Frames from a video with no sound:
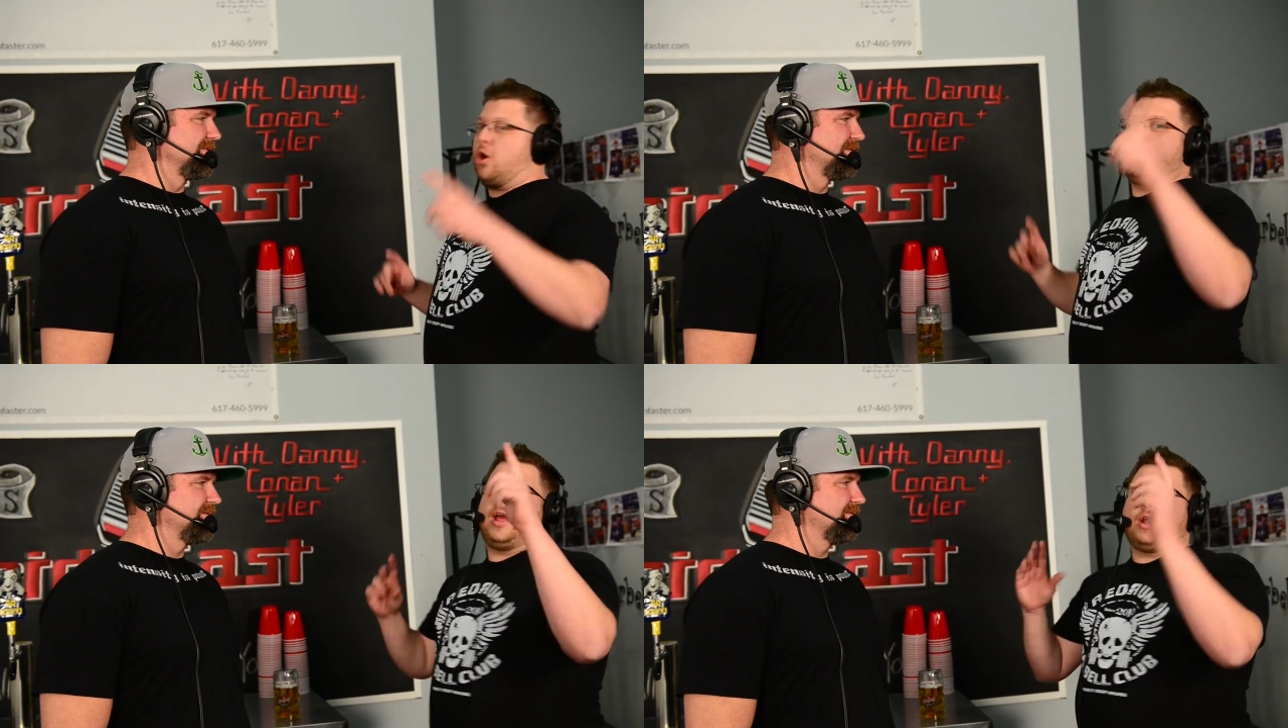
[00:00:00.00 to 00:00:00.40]

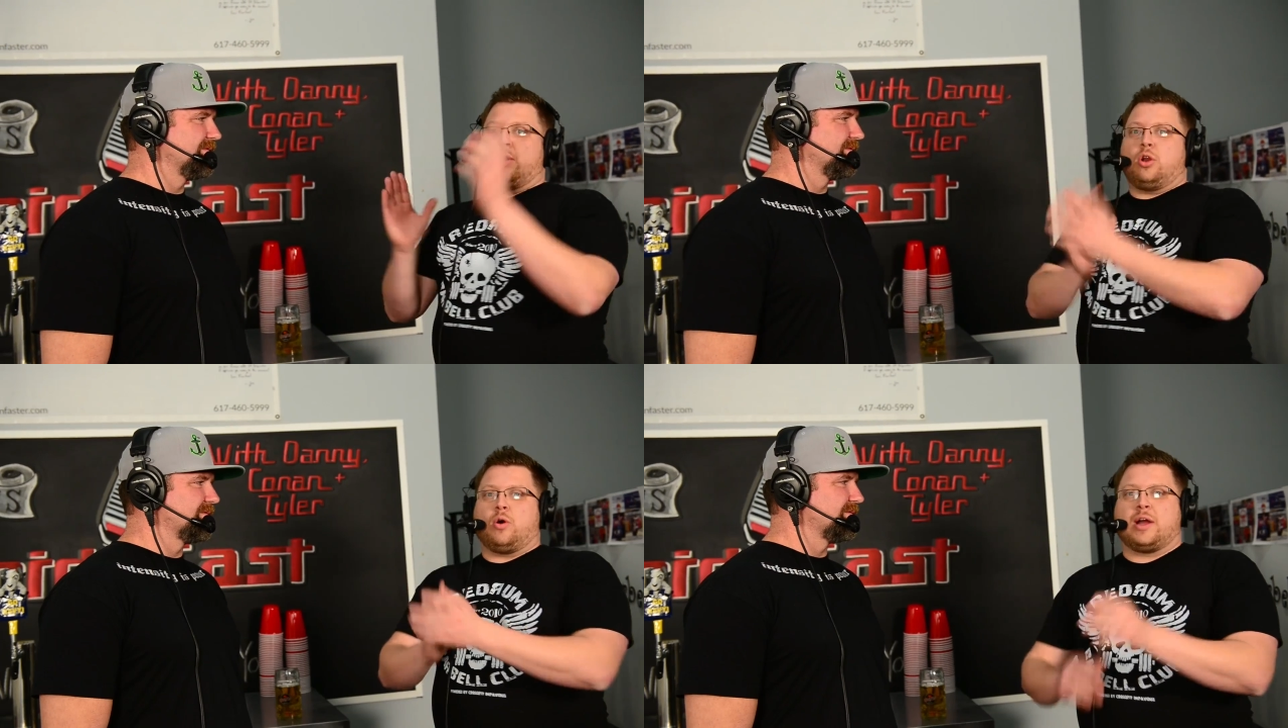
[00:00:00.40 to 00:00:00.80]
Oh, yeah,
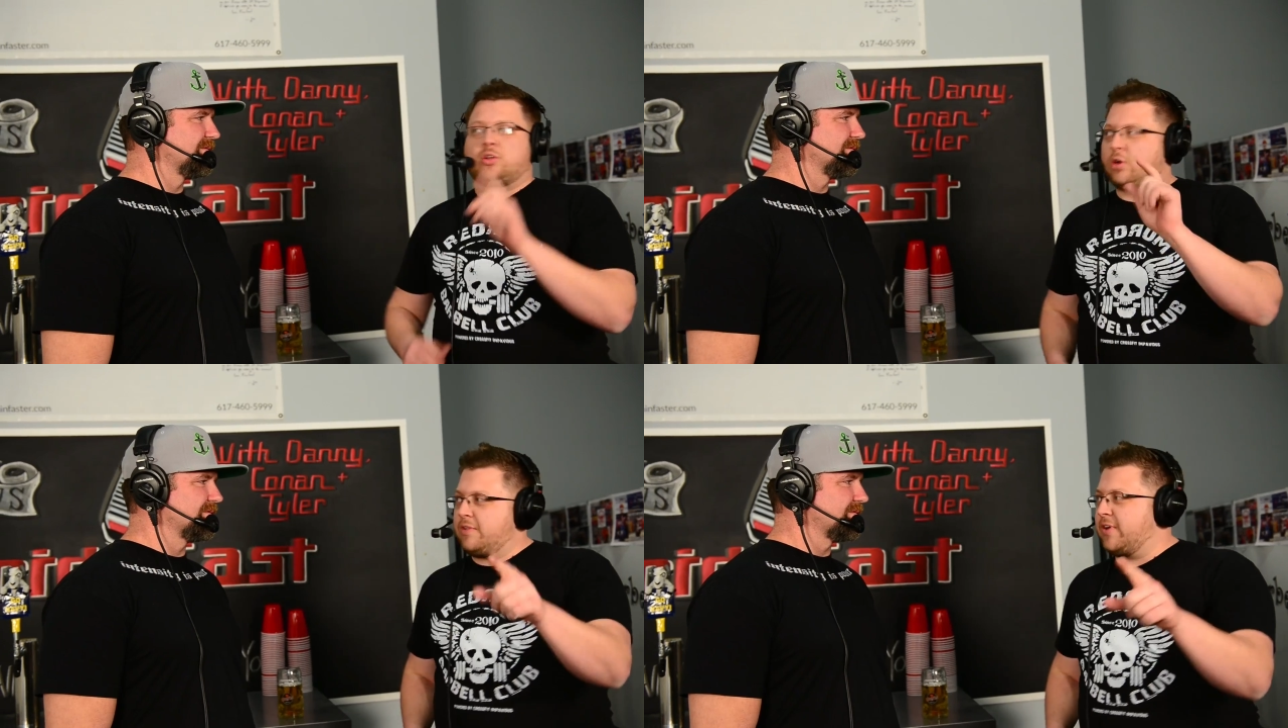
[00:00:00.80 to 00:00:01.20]
no. I
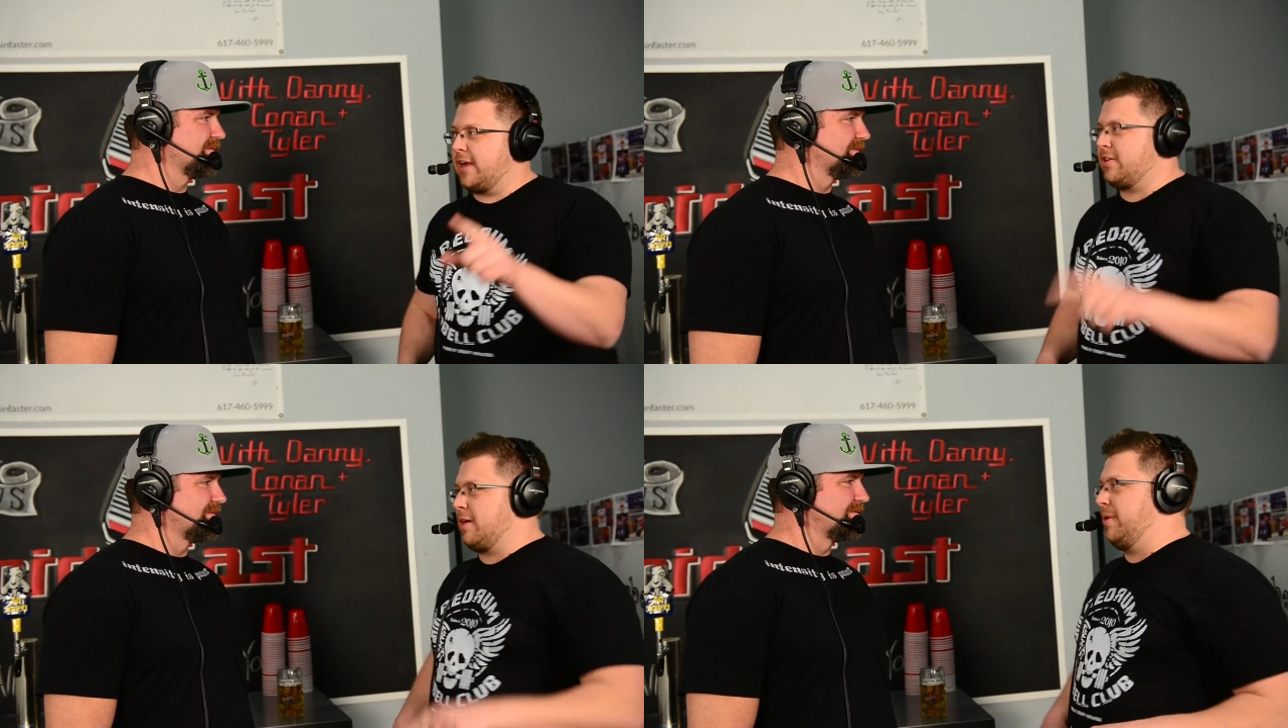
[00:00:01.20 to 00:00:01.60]
totally
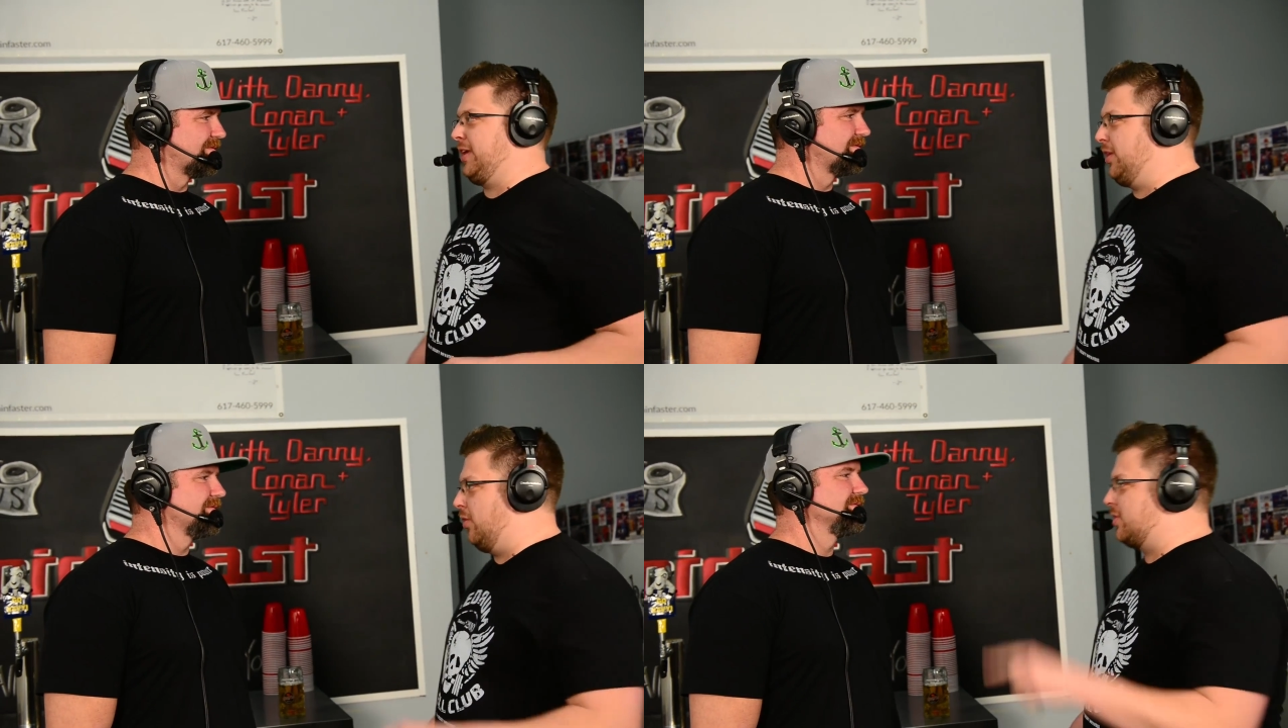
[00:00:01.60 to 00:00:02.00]
forgot to talk
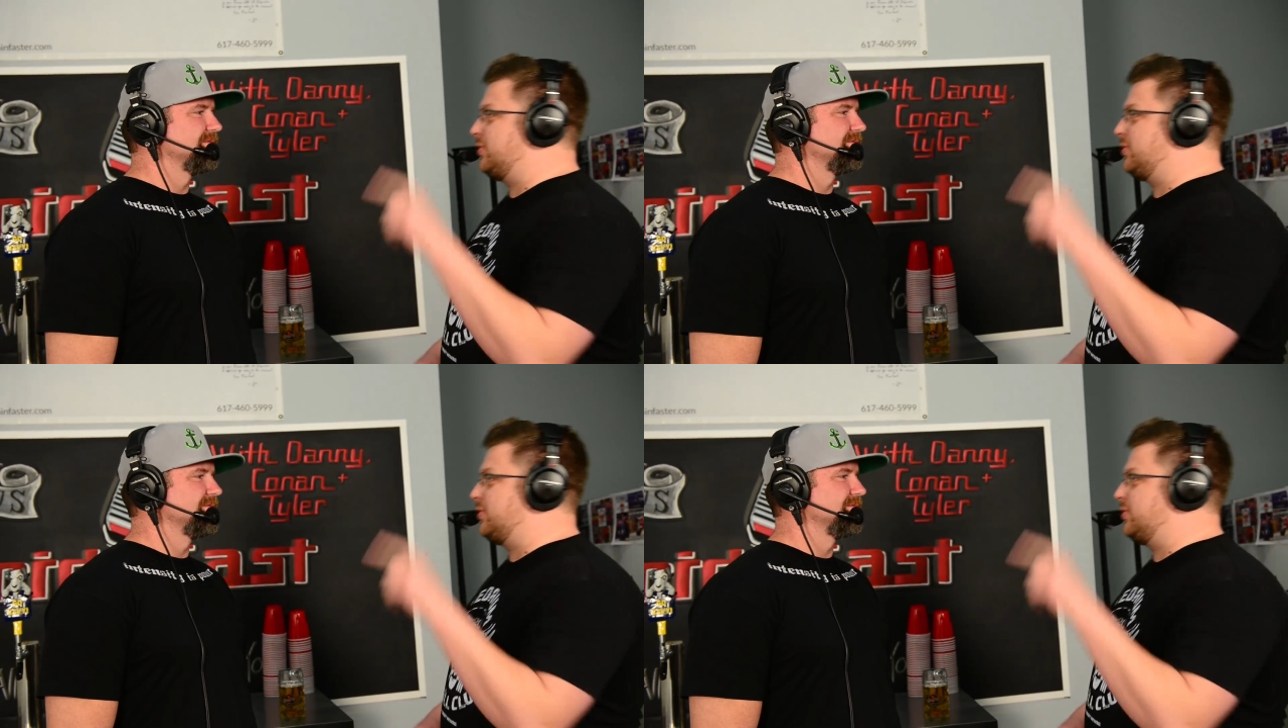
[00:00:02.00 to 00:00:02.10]
about Igor.